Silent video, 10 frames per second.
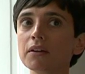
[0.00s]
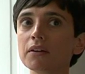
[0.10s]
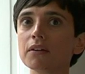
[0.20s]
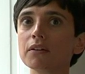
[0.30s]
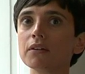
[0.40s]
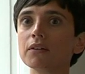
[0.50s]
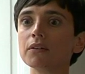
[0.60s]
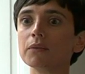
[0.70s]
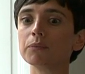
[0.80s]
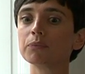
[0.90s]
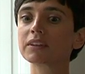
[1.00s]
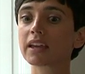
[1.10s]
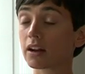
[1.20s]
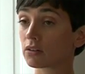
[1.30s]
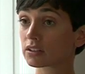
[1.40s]
um,
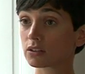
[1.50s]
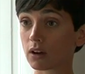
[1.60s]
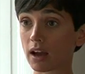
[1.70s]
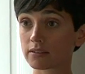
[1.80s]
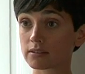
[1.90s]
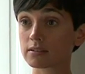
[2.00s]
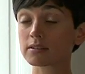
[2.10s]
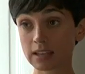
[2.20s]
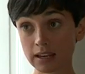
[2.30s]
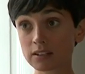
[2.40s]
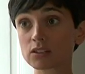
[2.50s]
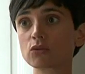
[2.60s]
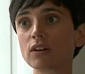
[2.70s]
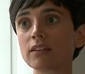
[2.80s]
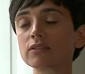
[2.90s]
characterizes Danish
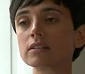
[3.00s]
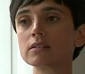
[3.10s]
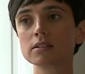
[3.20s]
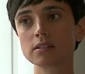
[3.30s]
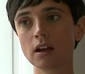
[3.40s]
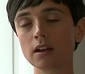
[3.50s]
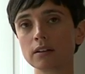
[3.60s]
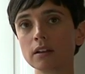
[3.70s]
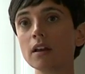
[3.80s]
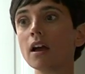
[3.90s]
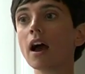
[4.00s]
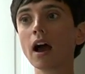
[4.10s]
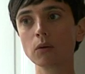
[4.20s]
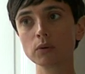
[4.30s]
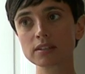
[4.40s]
craft and design,
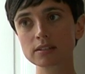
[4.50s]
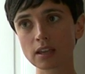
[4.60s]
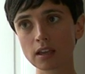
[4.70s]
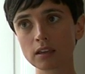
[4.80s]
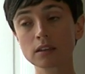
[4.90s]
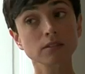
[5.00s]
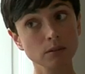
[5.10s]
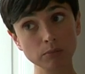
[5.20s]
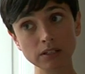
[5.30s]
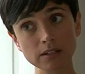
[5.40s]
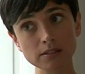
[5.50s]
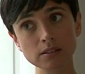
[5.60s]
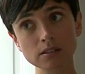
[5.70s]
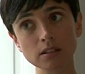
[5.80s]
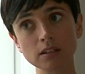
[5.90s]
I would say
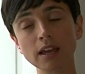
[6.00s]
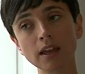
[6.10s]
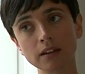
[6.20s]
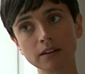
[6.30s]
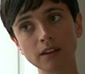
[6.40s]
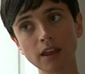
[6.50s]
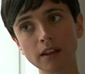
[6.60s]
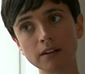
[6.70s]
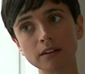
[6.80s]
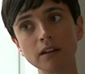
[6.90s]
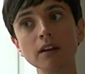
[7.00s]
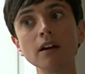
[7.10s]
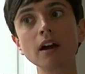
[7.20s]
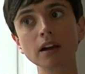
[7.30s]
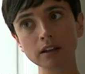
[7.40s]
simplicity and and
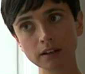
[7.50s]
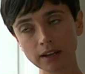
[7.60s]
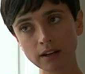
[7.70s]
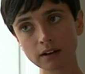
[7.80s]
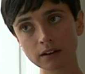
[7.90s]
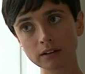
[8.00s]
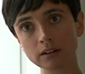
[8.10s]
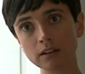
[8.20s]
a clear,